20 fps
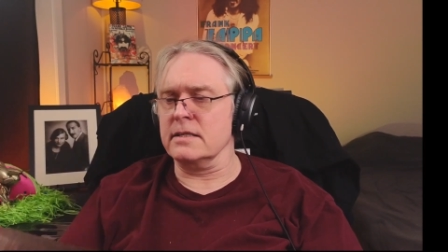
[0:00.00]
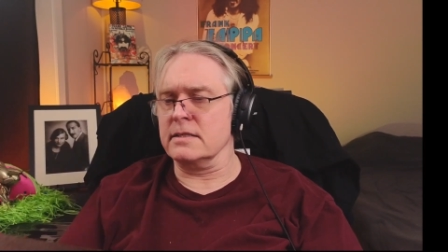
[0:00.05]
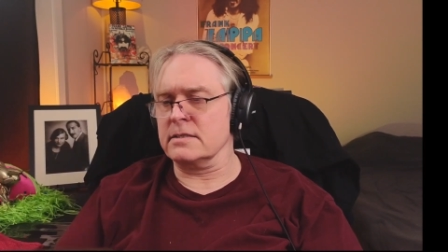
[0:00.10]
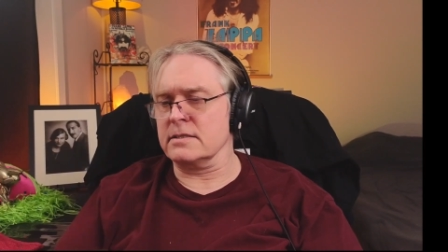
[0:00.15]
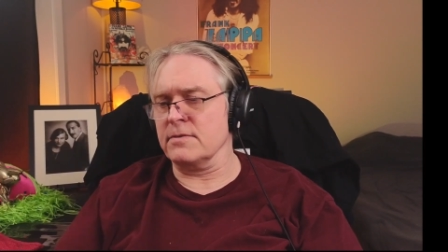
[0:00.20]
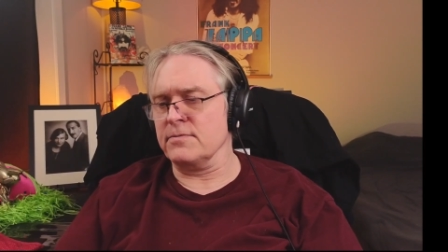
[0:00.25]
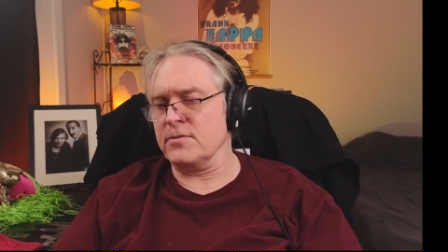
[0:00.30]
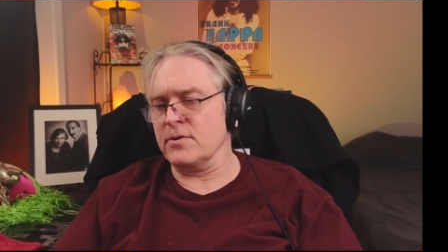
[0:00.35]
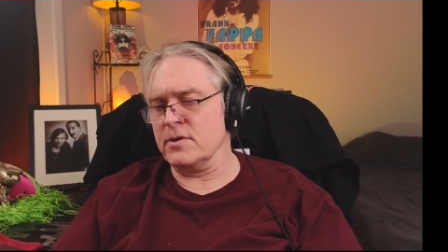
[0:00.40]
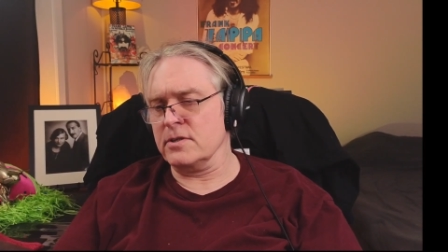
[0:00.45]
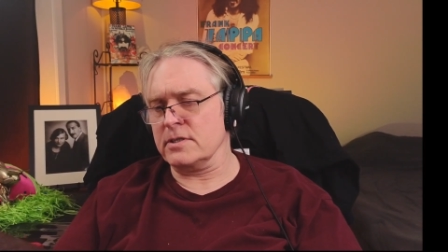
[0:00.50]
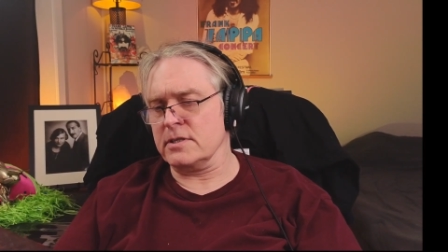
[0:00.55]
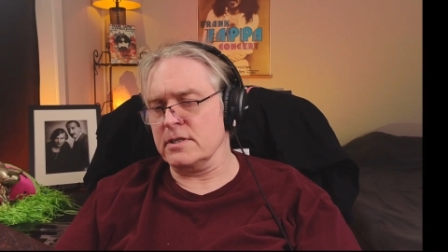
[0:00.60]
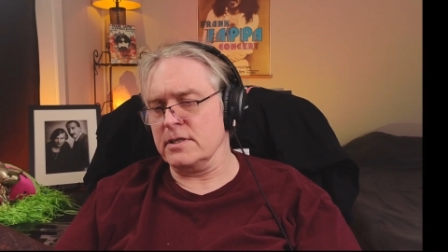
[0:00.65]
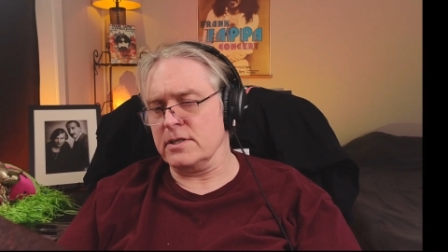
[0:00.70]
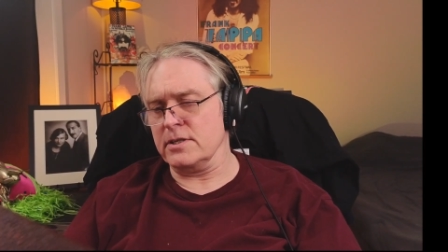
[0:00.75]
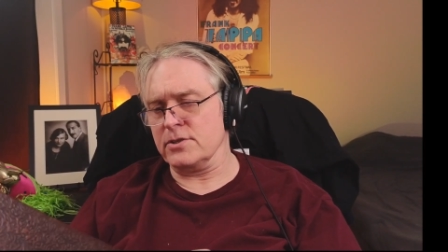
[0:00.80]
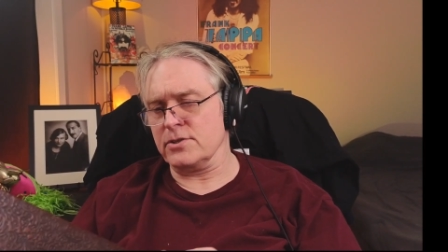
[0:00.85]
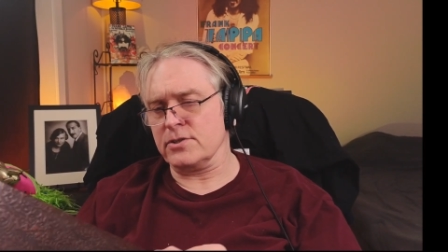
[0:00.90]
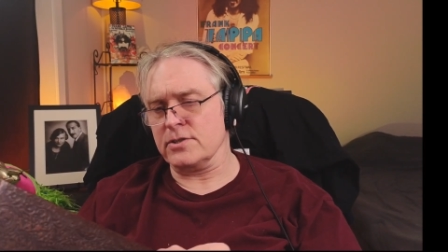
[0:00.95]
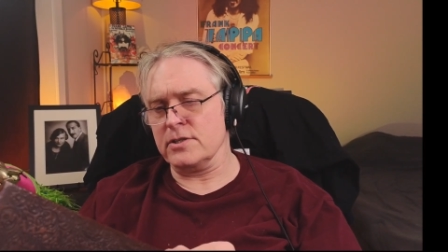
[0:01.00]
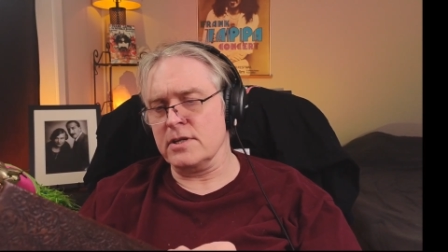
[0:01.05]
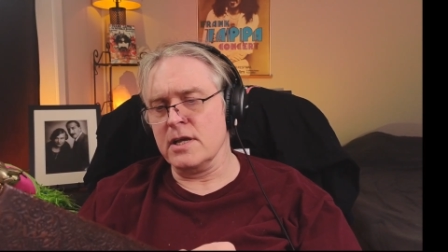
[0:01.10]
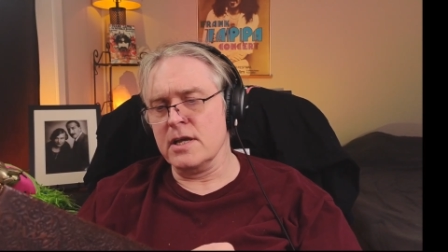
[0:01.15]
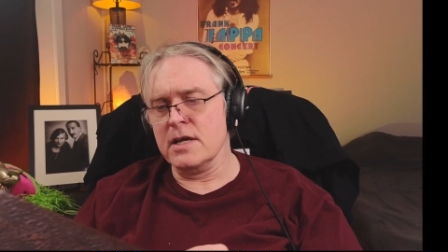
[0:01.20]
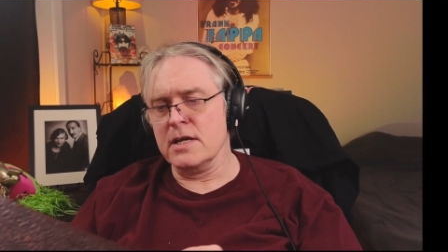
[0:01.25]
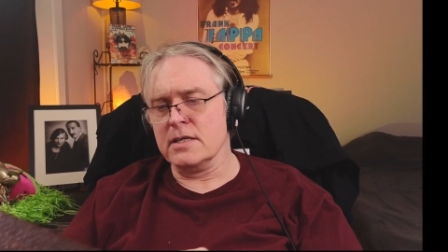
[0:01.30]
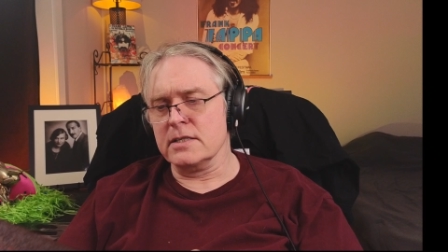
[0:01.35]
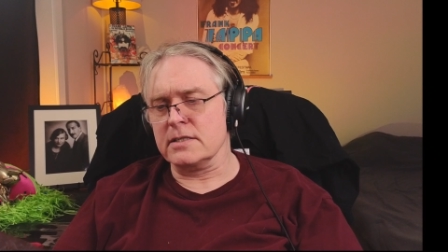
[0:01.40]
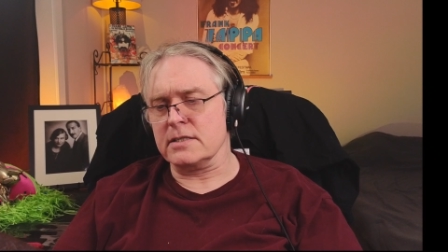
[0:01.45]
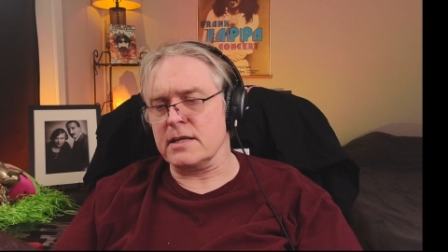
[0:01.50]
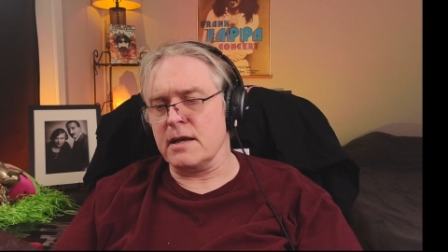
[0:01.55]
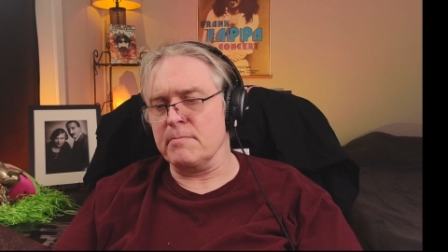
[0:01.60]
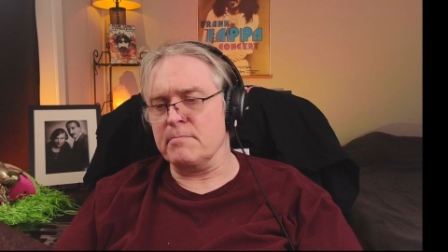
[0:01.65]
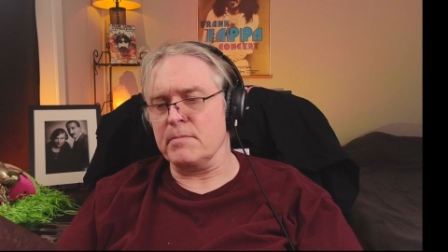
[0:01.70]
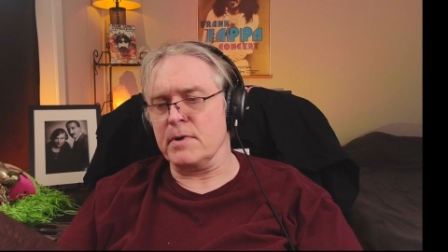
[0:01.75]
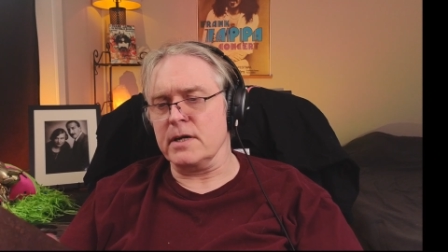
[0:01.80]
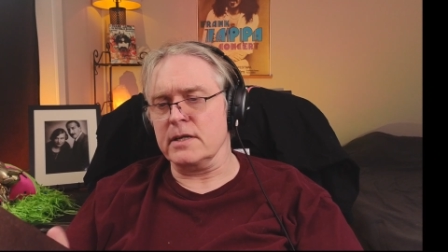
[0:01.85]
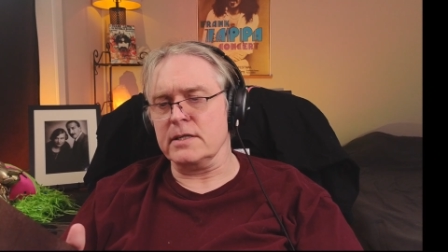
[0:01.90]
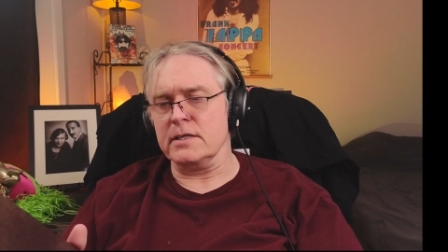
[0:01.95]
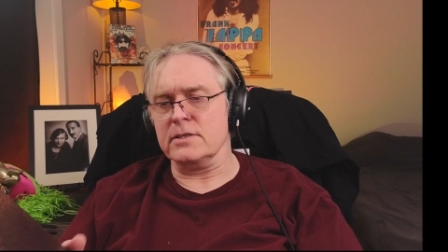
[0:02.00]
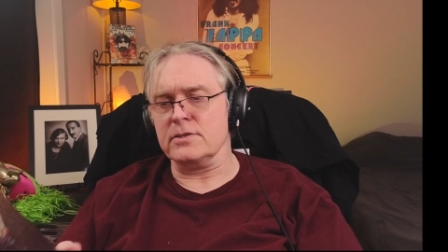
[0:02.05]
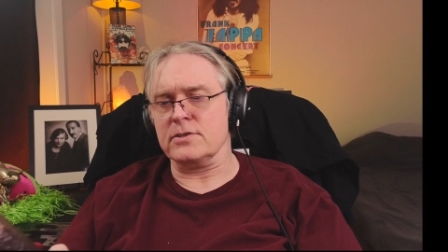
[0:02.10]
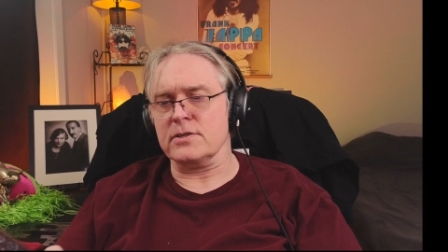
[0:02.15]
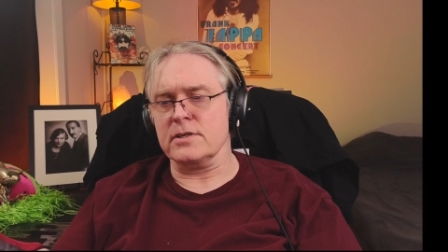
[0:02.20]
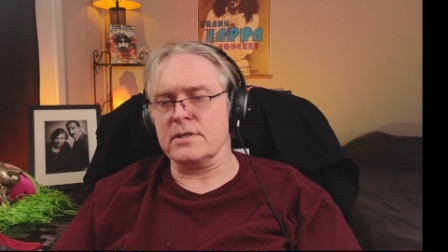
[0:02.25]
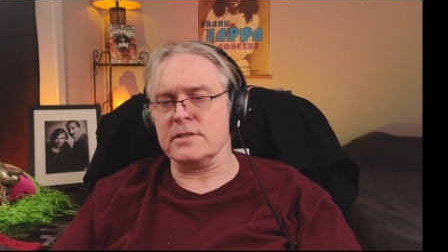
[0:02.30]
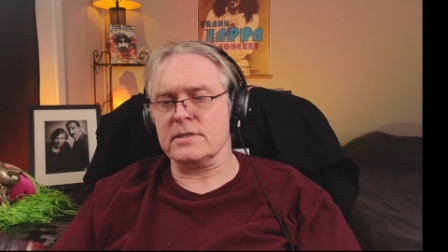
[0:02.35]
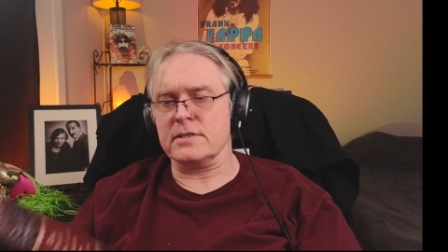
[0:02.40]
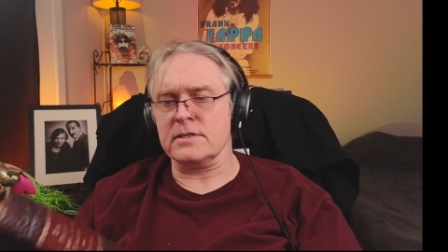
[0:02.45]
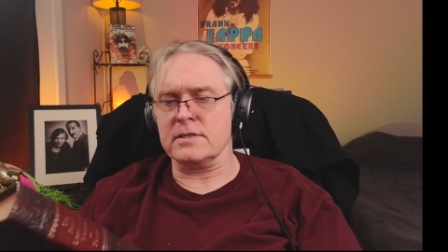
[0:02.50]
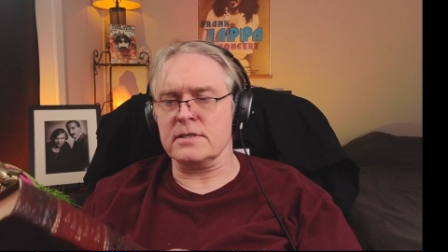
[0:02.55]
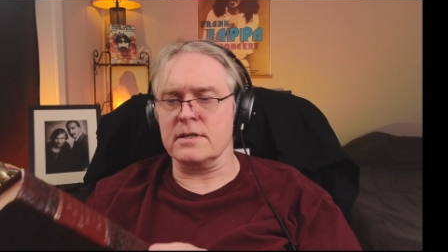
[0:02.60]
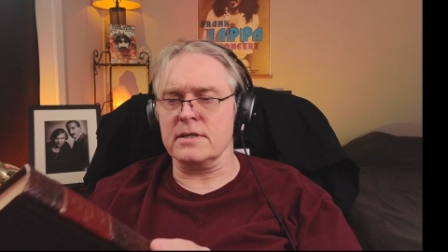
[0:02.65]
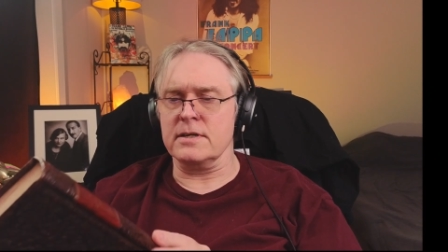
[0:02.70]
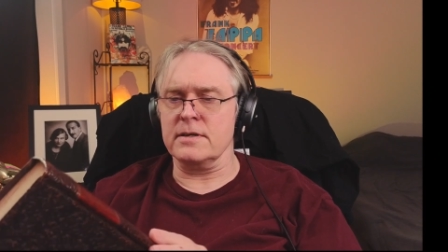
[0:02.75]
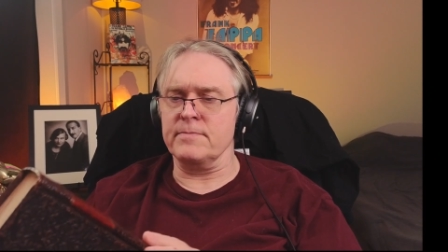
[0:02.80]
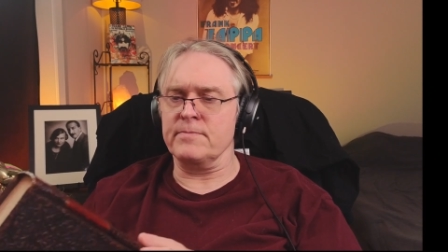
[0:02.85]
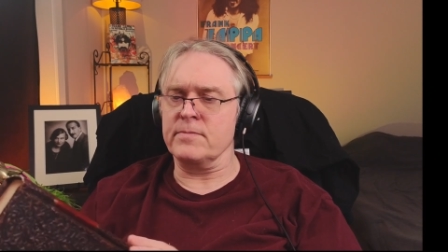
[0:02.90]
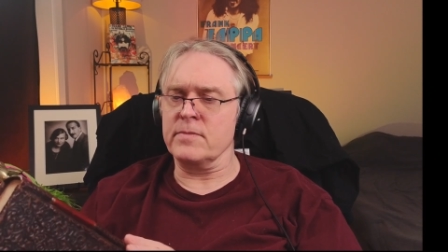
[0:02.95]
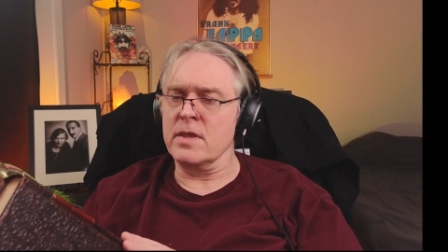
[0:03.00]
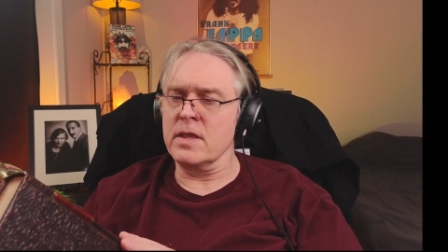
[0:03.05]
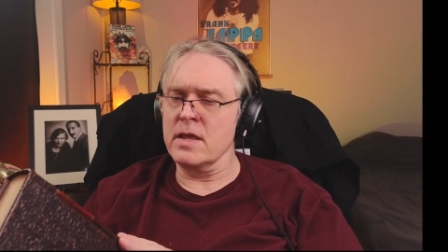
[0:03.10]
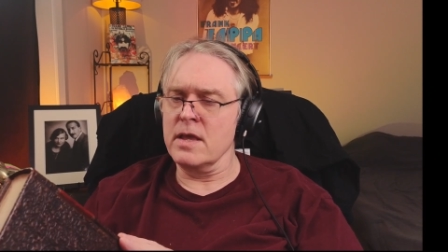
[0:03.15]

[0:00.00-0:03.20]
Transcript: this is the first edition, somebody just um,